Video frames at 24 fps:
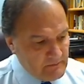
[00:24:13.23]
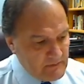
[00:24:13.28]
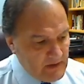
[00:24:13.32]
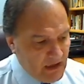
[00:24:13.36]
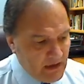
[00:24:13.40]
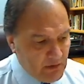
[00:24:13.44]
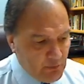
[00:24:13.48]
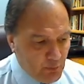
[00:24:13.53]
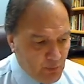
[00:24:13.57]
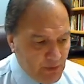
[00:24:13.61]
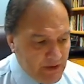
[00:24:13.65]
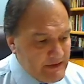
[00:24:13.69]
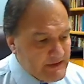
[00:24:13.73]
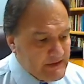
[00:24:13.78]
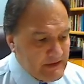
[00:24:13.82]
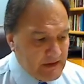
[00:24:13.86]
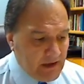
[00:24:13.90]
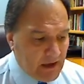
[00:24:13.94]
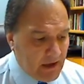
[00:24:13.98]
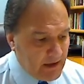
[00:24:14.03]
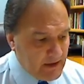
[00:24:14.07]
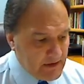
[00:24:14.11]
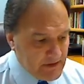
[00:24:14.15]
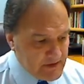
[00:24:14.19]
and we
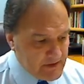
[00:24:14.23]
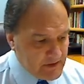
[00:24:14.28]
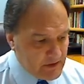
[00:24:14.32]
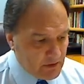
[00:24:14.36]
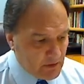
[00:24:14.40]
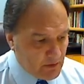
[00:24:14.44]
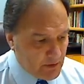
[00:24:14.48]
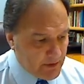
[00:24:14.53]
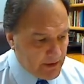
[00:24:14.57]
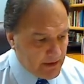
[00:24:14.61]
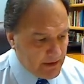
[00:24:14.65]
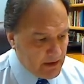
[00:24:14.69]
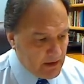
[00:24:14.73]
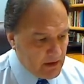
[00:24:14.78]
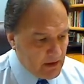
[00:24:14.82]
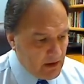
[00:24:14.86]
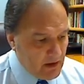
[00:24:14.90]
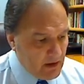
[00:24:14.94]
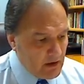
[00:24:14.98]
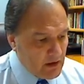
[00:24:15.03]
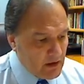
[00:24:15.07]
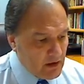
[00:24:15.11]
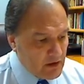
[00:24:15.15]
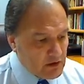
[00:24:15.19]
saw his glory.
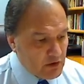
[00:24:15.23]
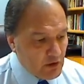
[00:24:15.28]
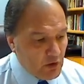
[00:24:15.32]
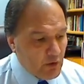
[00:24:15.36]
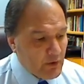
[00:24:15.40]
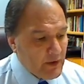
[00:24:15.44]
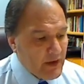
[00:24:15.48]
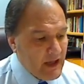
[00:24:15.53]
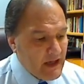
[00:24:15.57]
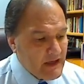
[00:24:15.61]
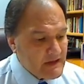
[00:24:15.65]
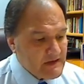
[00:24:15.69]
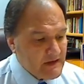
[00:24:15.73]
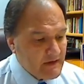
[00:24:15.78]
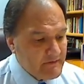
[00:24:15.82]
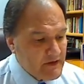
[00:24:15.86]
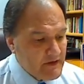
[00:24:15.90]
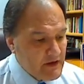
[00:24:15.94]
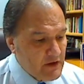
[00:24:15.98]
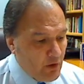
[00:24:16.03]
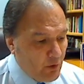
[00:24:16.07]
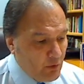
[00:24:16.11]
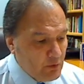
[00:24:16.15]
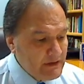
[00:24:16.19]
Glory as of
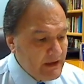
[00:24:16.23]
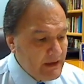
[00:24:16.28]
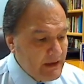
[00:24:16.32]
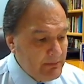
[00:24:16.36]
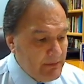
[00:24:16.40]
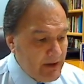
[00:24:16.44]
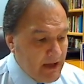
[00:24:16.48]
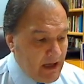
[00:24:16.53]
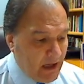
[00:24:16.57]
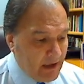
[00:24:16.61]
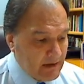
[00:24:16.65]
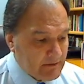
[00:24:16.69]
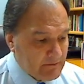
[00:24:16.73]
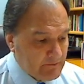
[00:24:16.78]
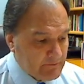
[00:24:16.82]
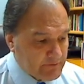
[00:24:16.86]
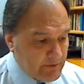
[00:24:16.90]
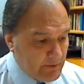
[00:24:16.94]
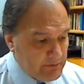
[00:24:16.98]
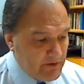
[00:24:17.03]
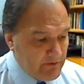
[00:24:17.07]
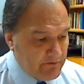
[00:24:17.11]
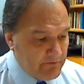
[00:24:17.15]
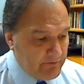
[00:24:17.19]
the only begotten
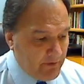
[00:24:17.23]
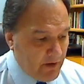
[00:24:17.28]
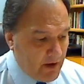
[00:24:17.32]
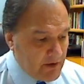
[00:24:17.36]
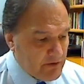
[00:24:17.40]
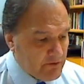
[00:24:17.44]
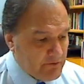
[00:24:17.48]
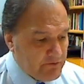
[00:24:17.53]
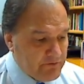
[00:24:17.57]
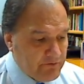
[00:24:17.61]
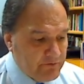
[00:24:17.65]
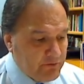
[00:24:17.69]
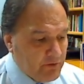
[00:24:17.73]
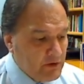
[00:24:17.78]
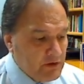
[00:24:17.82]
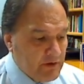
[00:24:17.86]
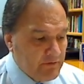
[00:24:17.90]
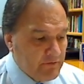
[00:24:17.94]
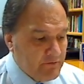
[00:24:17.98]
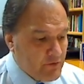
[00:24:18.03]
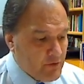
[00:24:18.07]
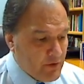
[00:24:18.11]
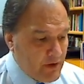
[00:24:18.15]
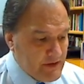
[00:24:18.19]
from the Father, full
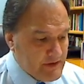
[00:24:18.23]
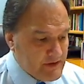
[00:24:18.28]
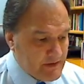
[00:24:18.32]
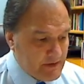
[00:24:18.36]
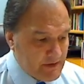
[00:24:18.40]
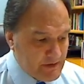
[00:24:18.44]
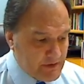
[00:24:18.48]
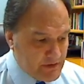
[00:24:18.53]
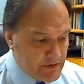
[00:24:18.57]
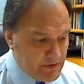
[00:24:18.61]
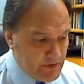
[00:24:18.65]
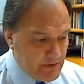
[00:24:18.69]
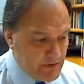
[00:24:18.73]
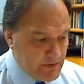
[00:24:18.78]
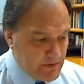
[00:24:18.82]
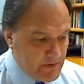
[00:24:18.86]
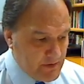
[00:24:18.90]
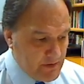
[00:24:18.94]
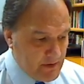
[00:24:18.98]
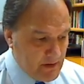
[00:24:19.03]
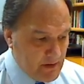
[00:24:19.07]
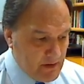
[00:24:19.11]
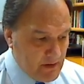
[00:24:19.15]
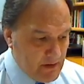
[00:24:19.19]
of grace and truth.
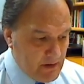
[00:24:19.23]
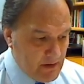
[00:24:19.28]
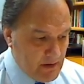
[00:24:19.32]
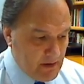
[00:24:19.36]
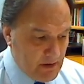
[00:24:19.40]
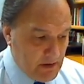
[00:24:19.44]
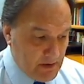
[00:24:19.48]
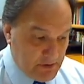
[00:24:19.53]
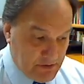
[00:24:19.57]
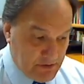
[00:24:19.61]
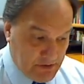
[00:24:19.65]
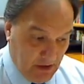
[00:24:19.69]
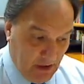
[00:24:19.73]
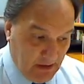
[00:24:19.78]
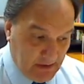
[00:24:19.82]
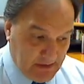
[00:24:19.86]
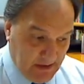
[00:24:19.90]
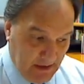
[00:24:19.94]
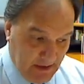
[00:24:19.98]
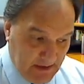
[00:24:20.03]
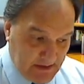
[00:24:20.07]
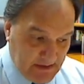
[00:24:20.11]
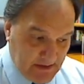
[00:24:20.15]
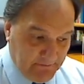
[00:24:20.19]
John
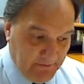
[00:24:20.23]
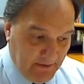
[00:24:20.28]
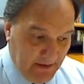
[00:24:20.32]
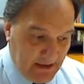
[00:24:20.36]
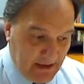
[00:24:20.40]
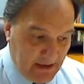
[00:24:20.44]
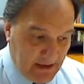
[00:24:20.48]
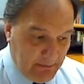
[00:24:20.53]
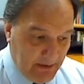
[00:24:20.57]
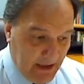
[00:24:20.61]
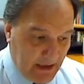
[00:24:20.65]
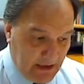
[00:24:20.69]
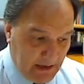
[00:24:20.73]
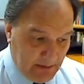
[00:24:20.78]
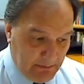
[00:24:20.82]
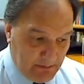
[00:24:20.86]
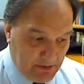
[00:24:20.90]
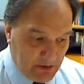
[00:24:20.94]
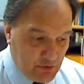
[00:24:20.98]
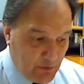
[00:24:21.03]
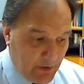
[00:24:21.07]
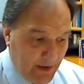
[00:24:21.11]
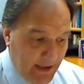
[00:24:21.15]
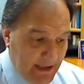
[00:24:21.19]
testified about him
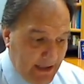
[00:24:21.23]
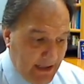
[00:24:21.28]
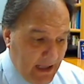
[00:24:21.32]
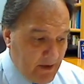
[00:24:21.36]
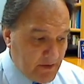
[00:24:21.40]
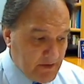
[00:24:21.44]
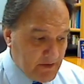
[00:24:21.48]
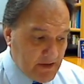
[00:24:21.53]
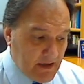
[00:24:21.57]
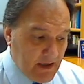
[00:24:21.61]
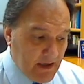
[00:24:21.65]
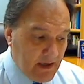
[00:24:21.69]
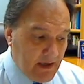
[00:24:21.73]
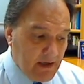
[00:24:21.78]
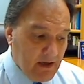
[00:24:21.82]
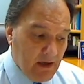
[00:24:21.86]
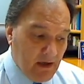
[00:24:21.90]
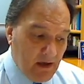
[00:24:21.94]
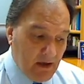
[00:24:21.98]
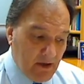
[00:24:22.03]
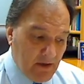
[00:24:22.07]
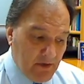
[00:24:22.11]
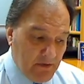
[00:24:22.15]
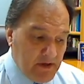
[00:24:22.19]
and cried out, saying,
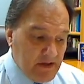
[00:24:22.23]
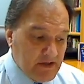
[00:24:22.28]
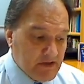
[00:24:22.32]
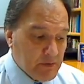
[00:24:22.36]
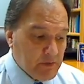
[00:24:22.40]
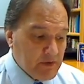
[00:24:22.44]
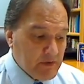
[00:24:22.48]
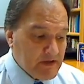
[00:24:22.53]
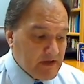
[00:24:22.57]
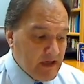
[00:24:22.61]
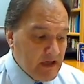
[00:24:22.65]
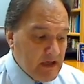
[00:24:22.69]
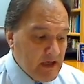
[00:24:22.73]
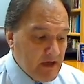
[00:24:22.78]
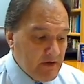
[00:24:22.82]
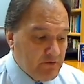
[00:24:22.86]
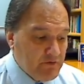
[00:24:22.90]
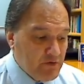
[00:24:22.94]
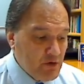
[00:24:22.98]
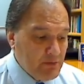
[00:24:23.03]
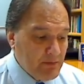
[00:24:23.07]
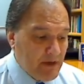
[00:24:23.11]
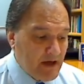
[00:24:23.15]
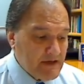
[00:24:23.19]
This was he of
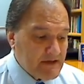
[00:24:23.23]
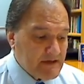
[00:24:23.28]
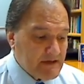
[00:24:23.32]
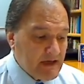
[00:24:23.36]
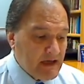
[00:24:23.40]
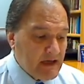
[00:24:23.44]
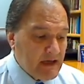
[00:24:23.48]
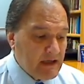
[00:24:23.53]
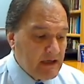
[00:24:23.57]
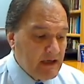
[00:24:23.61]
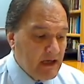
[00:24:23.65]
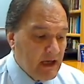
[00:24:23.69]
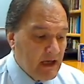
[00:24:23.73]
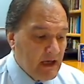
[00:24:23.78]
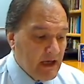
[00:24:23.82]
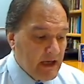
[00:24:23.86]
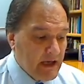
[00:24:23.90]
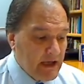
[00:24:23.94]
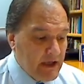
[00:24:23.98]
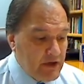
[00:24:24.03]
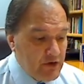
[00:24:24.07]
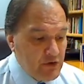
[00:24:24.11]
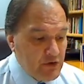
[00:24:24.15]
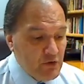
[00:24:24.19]
whom I said,
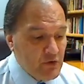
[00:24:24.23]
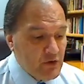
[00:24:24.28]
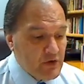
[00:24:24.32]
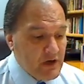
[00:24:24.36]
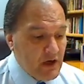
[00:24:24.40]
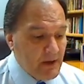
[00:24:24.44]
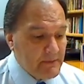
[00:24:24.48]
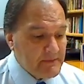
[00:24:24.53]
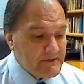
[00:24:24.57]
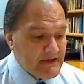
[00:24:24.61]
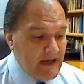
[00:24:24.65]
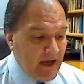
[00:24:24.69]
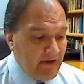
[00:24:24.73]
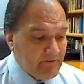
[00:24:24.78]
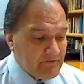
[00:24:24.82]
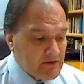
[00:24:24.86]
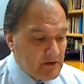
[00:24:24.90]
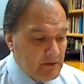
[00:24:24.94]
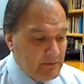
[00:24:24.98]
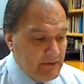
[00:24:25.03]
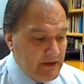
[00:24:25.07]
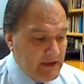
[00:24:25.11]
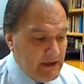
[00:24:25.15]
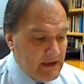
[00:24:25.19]
He who comes
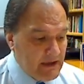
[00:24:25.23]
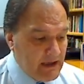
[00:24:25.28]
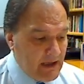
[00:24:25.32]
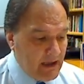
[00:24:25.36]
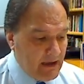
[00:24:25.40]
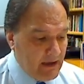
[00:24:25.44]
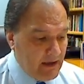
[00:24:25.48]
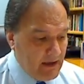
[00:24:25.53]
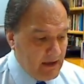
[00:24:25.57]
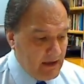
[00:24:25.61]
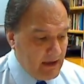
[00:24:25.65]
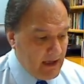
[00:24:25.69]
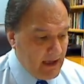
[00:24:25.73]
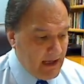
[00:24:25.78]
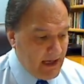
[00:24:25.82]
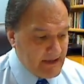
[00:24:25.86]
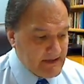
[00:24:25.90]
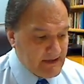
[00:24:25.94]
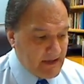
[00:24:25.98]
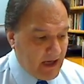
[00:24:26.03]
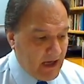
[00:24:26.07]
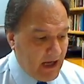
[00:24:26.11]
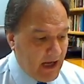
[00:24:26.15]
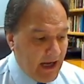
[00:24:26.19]
after me and
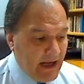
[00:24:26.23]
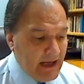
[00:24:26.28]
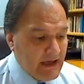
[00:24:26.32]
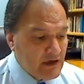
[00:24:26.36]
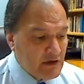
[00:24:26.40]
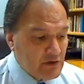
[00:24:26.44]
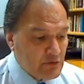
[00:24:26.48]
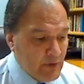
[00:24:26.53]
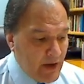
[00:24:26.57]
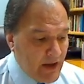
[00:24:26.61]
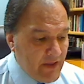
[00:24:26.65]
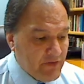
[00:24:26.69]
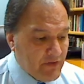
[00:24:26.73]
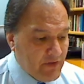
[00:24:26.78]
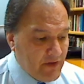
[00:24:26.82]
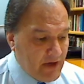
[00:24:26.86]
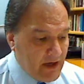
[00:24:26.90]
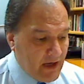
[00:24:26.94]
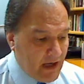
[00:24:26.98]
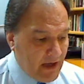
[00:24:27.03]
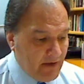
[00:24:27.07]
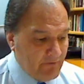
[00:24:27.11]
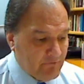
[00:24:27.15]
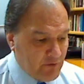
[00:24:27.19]
has a higher rank
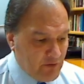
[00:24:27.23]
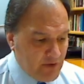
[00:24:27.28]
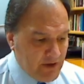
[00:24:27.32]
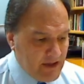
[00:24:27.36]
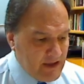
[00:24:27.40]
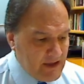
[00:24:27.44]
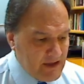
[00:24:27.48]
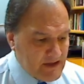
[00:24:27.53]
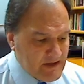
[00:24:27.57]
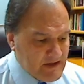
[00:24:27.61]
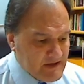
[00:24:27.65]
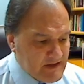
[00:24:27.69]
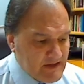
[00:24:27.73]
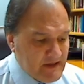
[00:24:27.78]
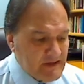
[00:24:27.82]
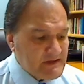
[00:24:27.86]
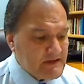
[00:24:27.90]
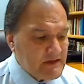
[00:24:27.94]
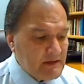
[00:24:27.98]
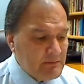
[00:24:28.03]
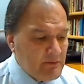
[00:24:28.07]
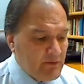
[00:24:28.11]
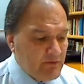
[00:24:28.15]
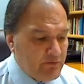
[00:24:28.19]
than I, for he
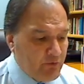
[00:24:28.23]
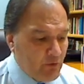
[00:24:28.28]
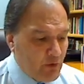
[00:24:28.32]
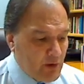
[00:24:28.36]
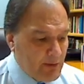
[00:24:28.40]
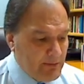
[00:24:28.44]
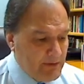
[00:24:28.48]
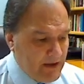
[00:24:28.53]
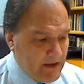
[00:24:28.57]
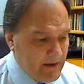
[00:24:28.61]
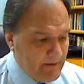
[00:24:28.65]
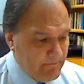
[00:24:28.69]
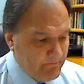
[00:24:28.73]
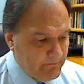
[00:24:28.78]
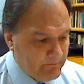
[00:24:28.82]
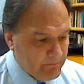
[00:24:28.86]
existed before me.